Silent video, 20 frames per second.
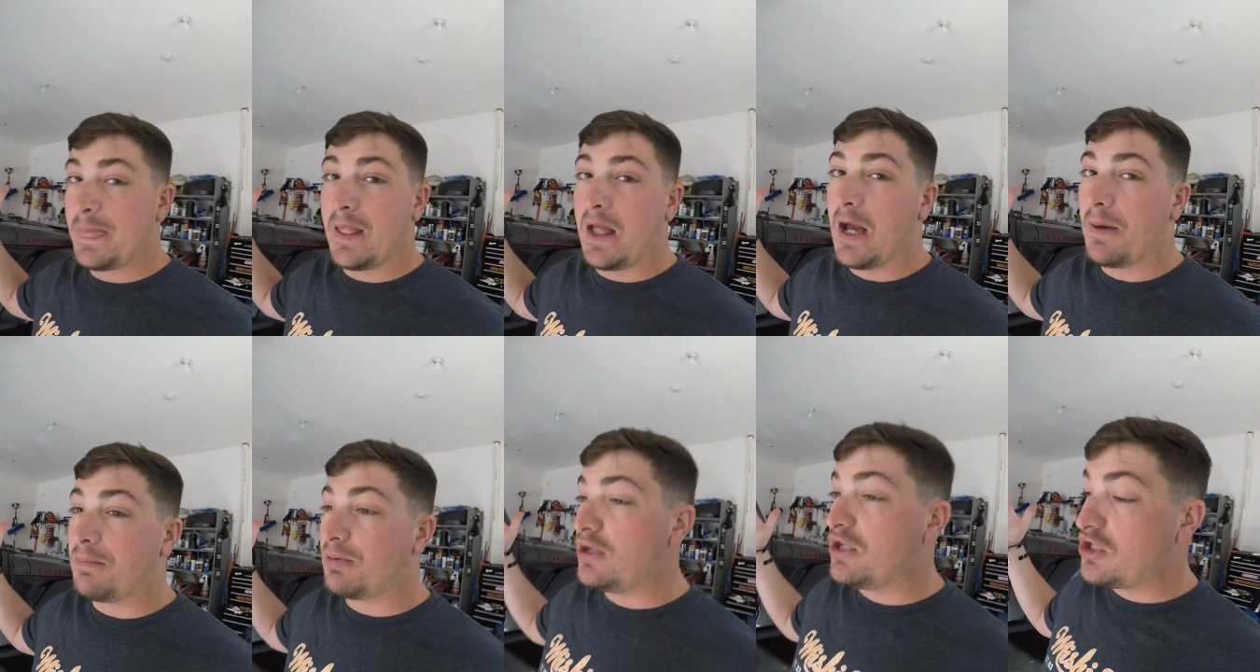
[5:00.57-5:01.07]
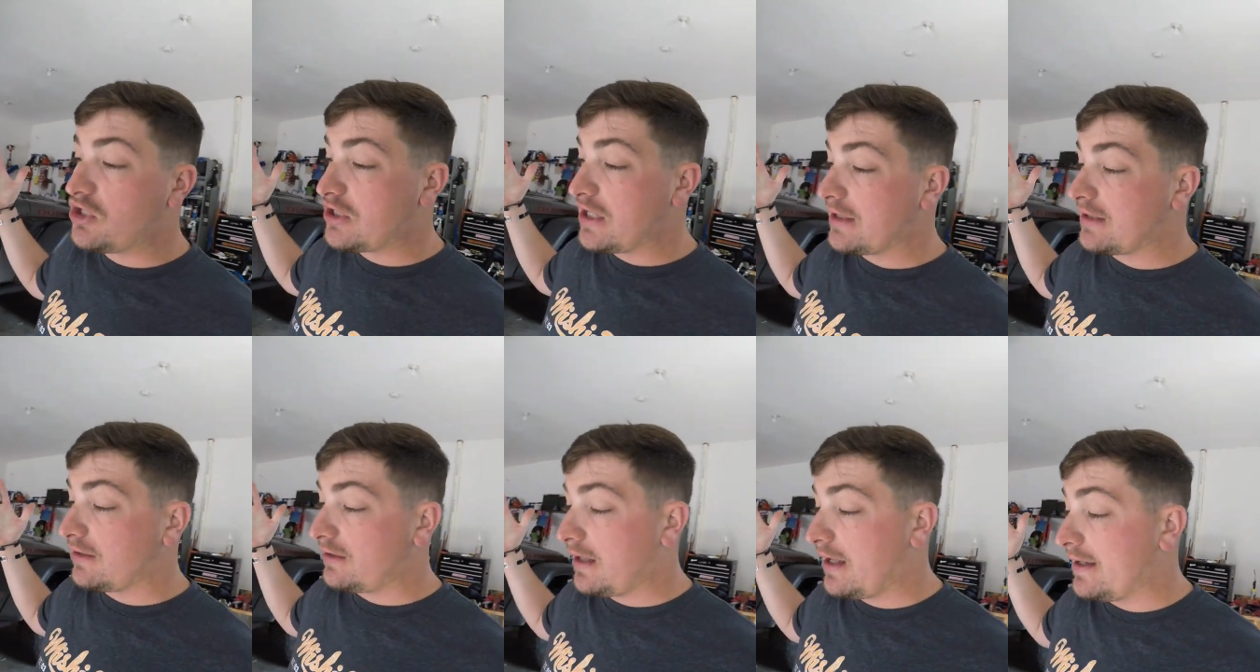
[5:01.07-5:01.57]
I appreciate
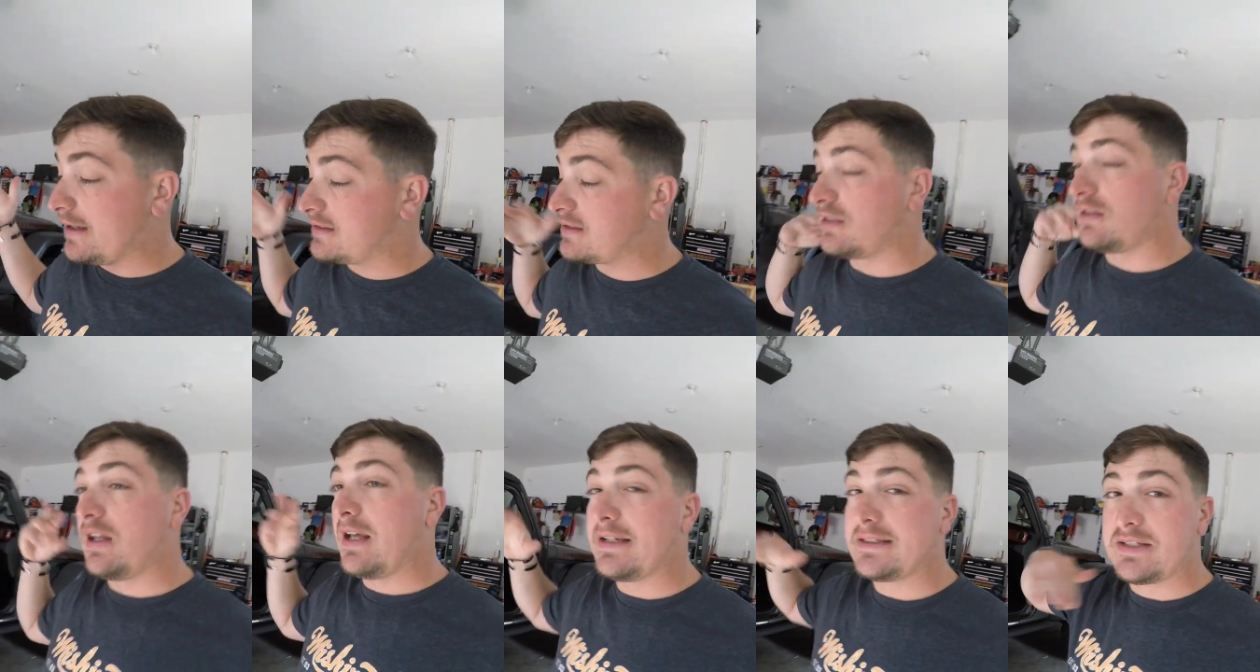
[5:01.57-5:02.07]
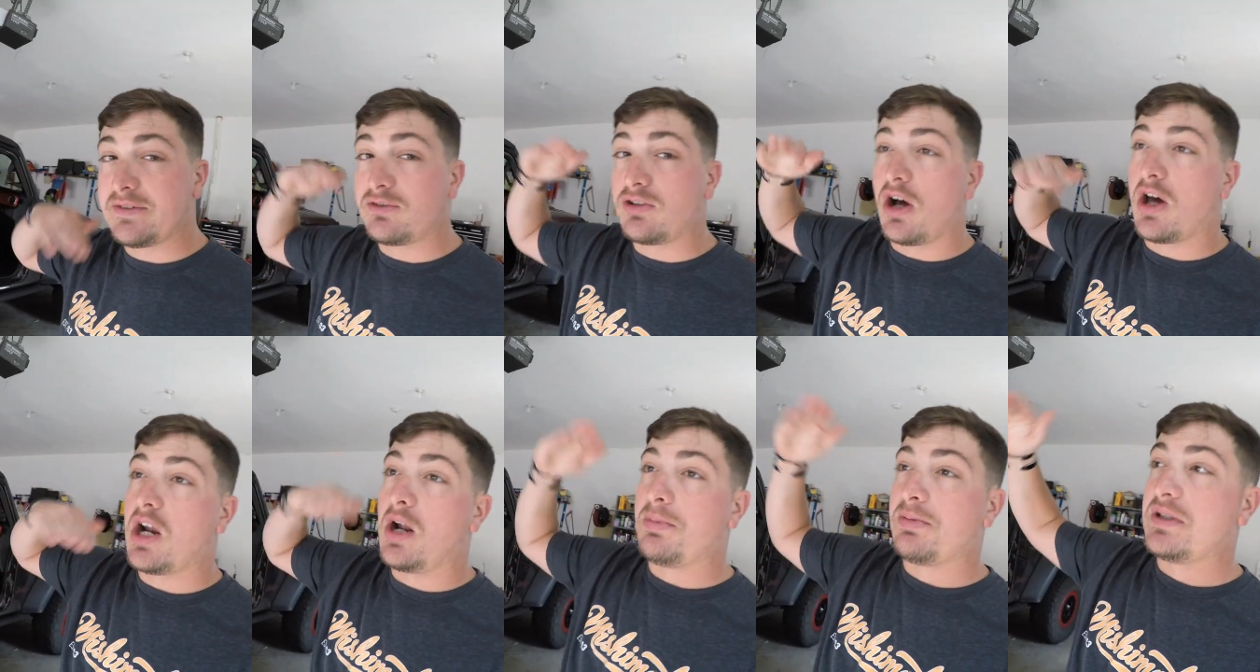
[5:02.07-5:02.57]
the likes. The likes have
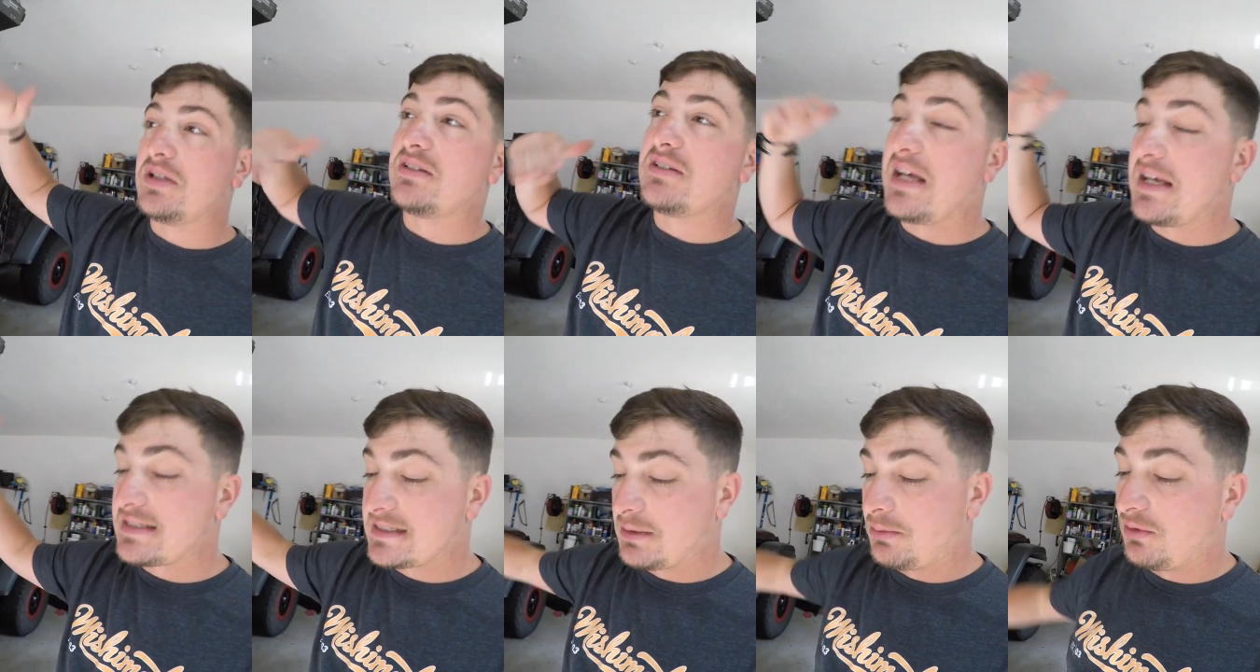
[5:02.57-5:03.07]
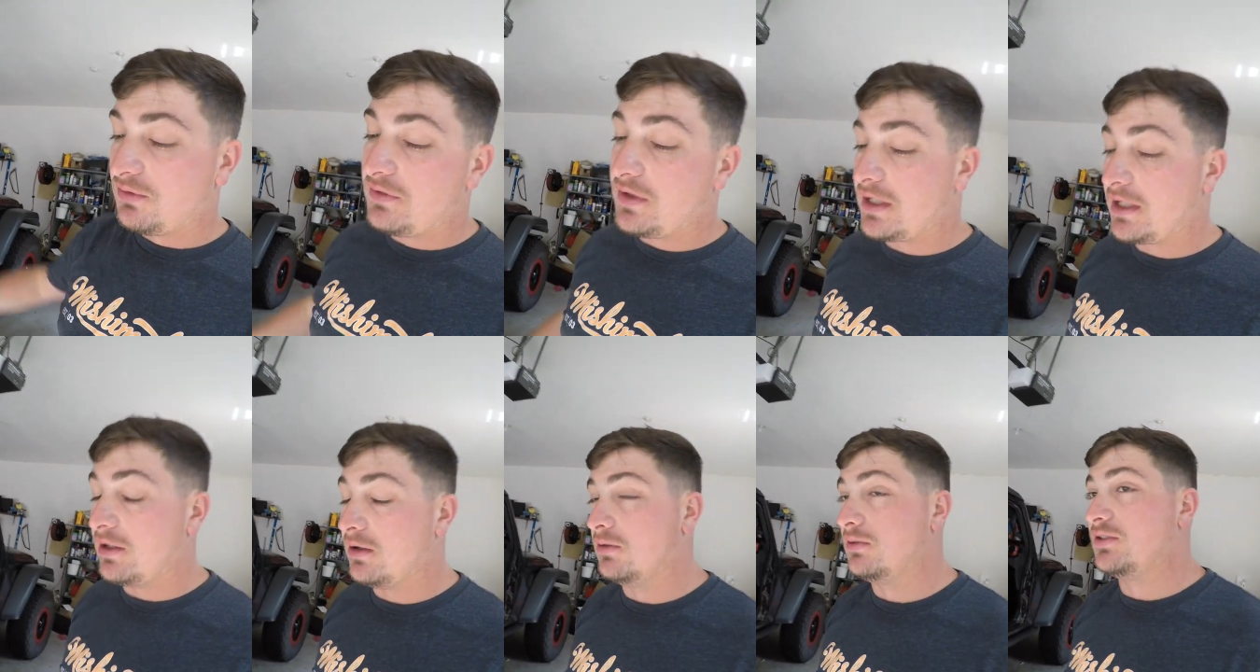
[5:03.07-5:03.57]
gone up on these last couple of
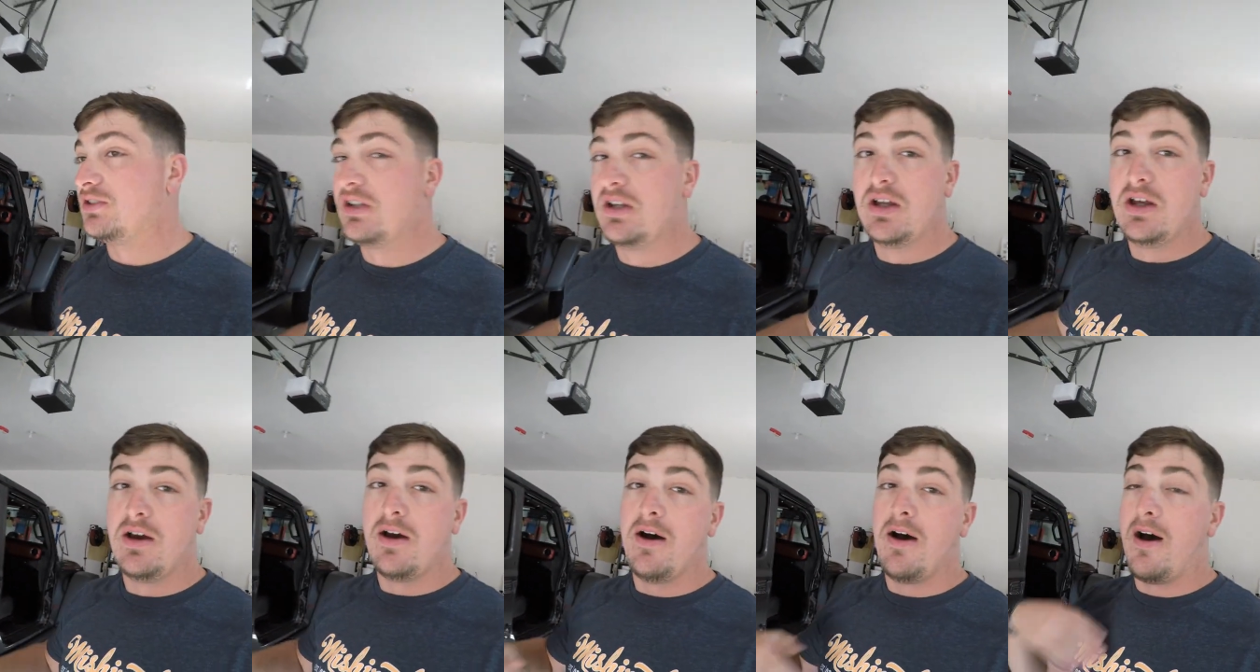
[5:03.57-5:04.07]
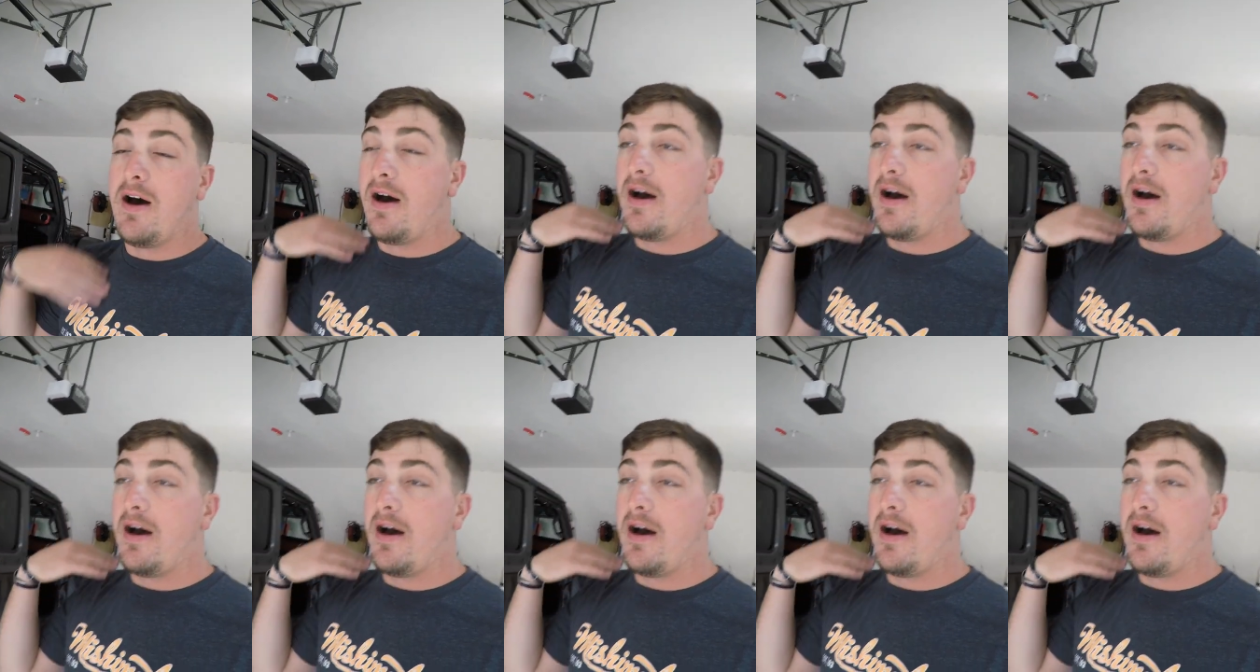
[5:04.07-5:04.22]
videos. Uh,